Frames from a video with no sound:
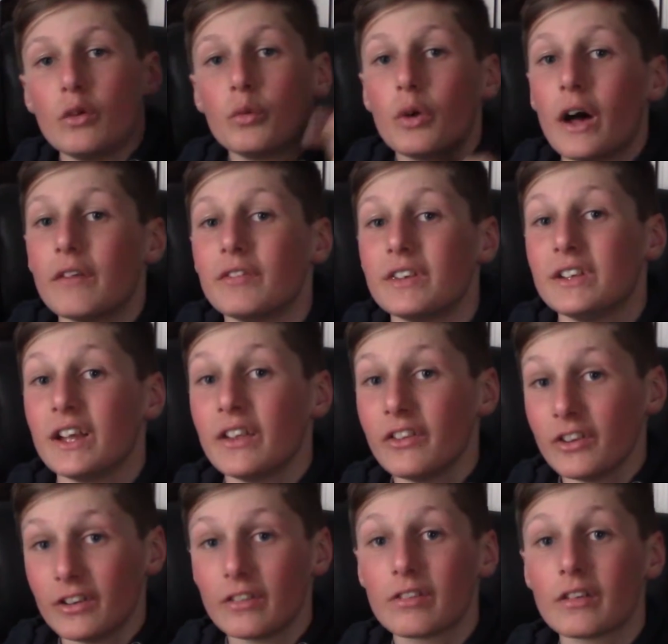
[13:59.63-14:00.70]
we'll have
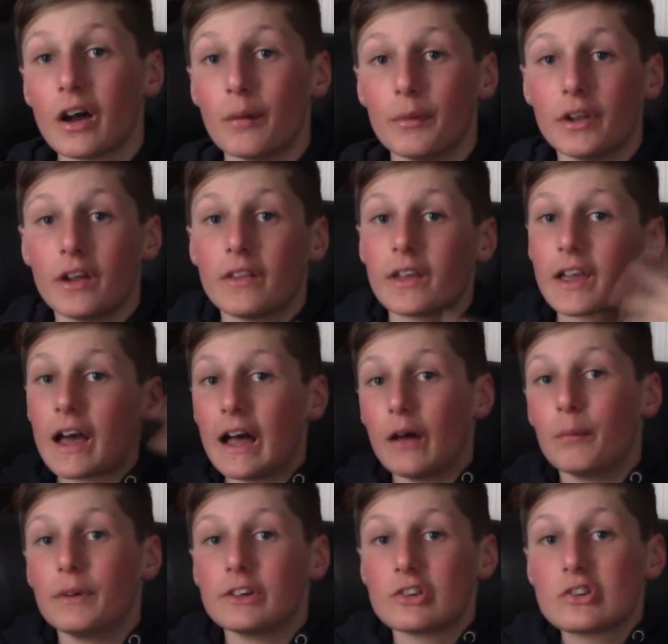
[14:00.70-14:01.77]
another installment of the
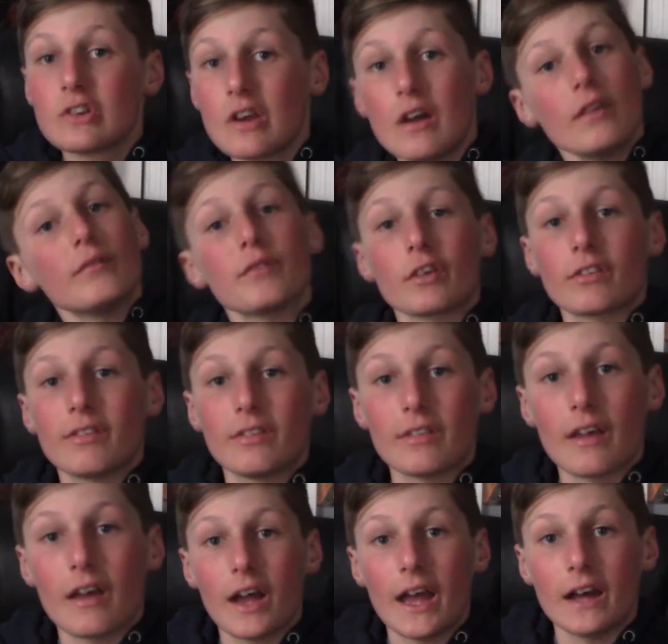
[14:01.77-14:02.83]
Kyle Busch versus
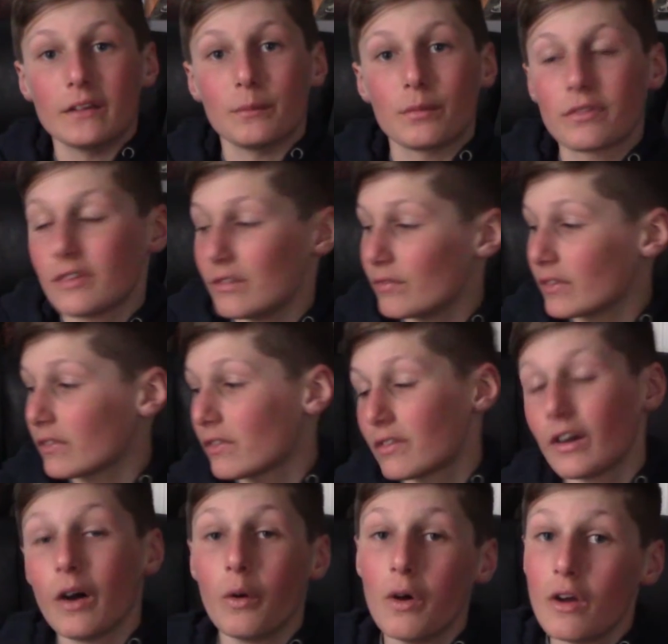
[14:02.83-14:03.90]
Adam Stevens.
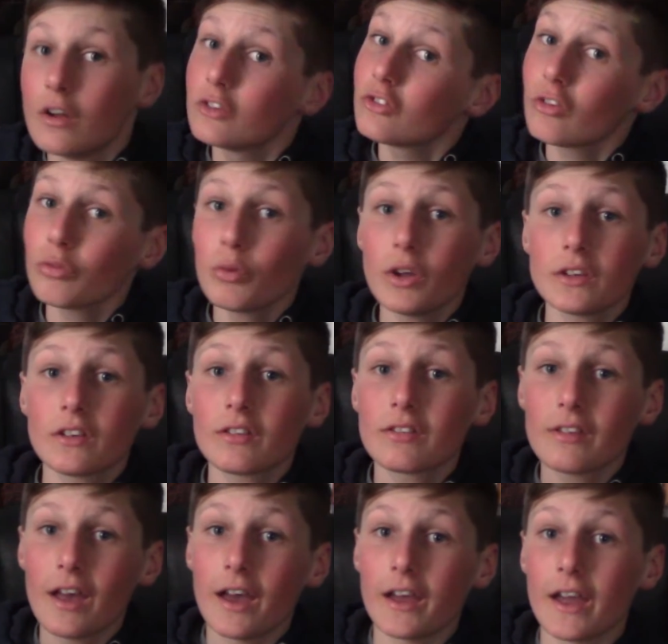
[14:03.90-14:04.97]
So just wanted to
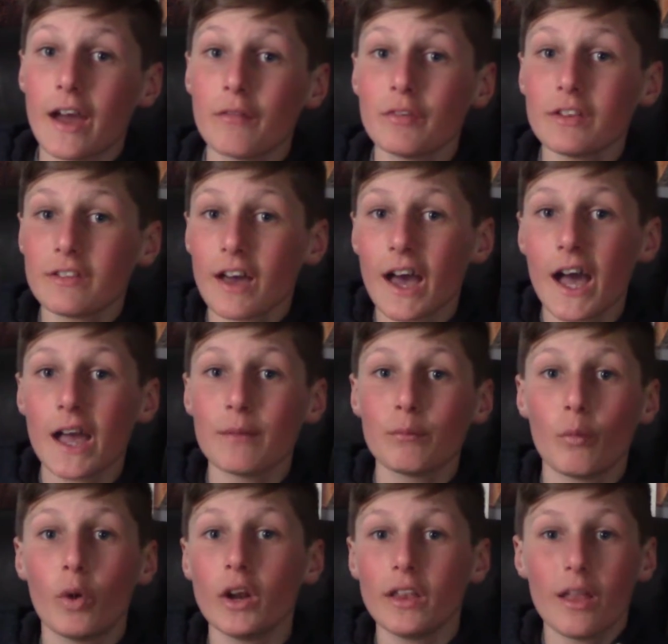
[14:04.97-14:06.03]
say, every
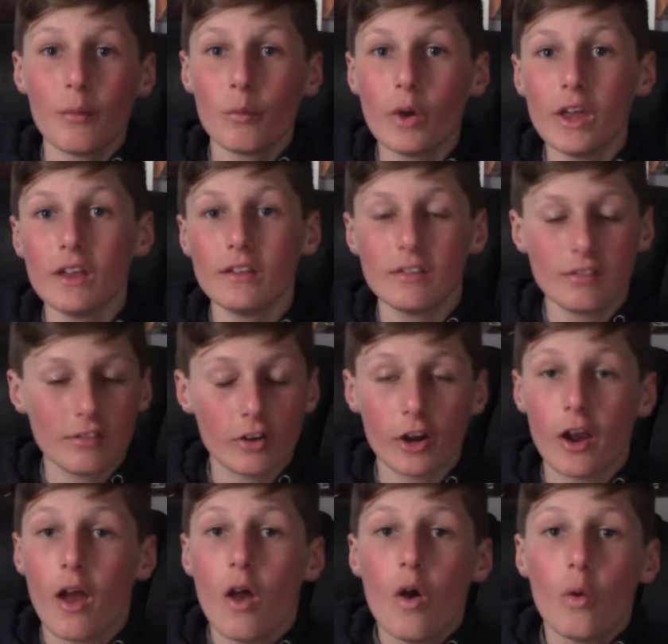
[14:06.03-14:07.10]
time one of them wins
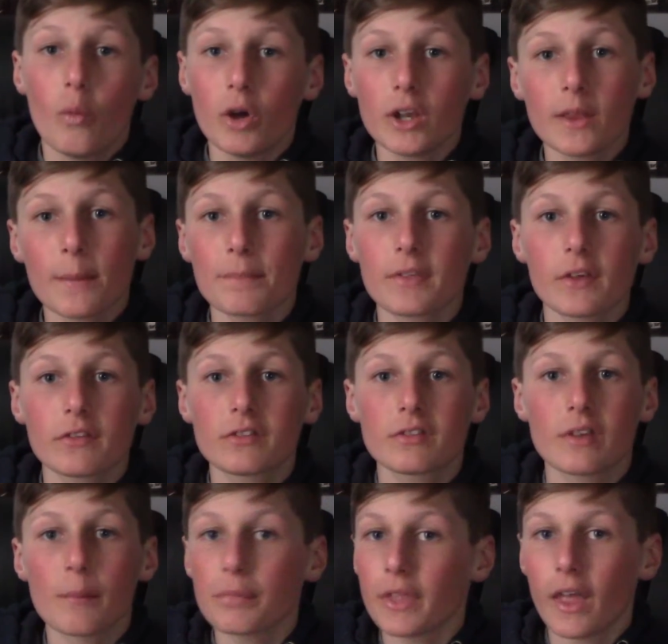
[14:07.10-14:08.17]
or one of them does
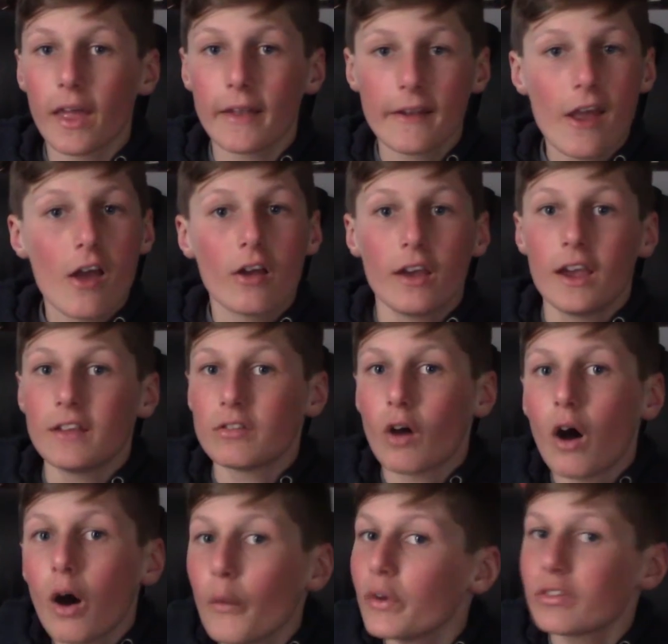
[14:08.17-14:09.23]
something, it's
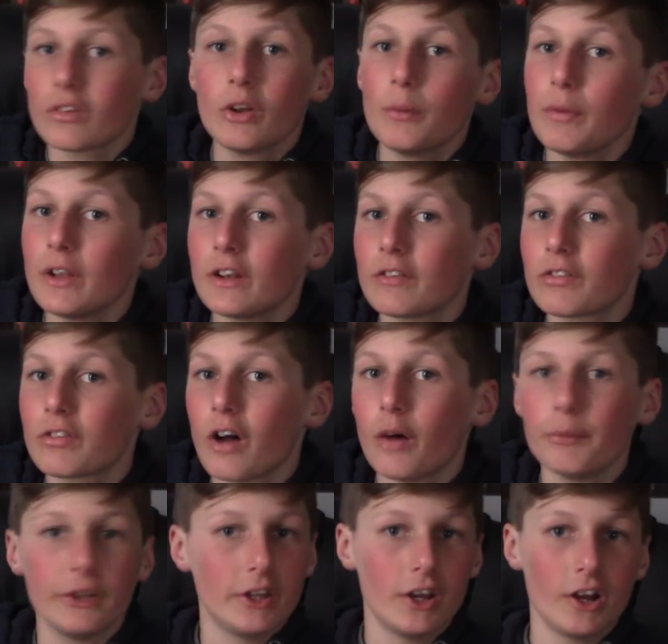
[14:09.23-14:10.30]
always going to be an
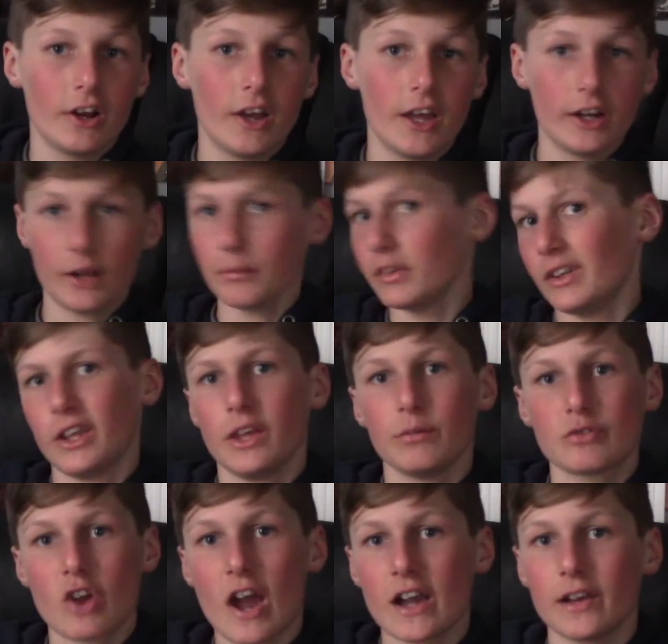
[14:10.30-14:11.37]
installment here. And I'm going to keep
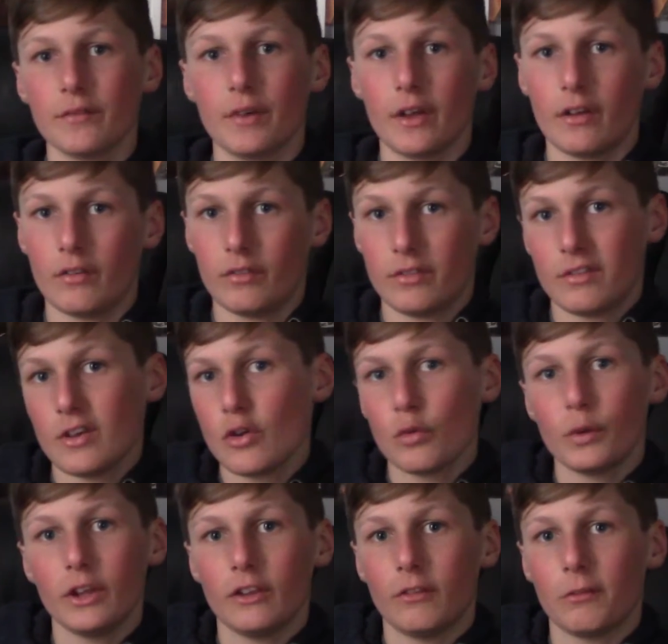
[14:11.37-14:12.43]
track of it. see who
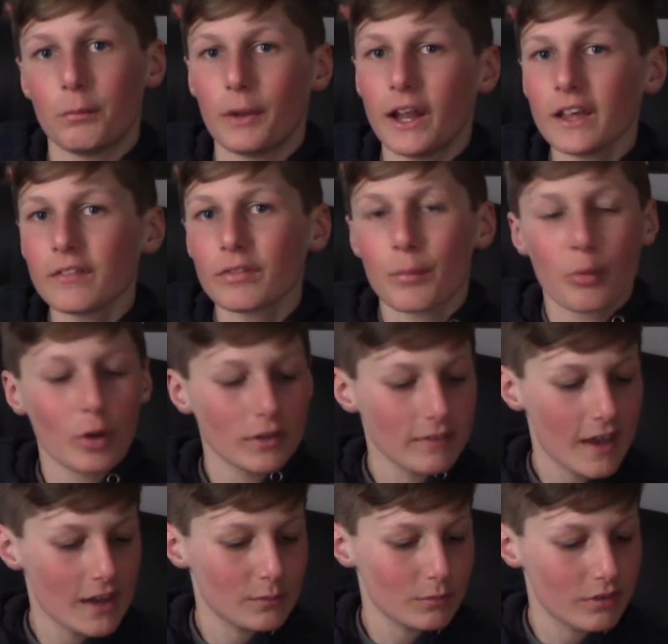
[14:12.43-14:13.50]
wins. But I give the point
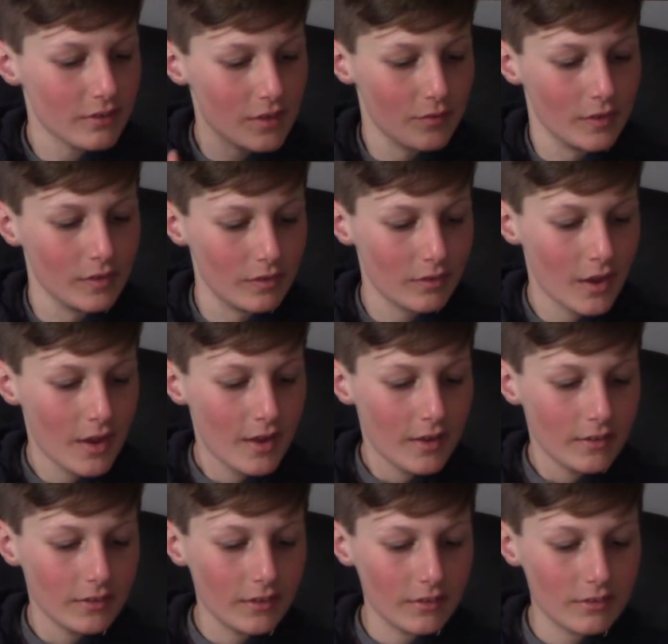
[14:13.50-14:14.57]
to Adam Stevens
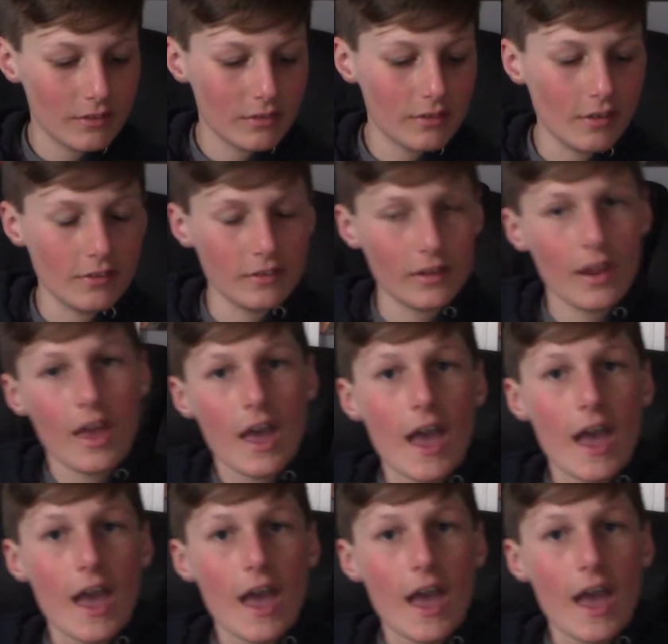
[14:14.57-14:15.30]
this season.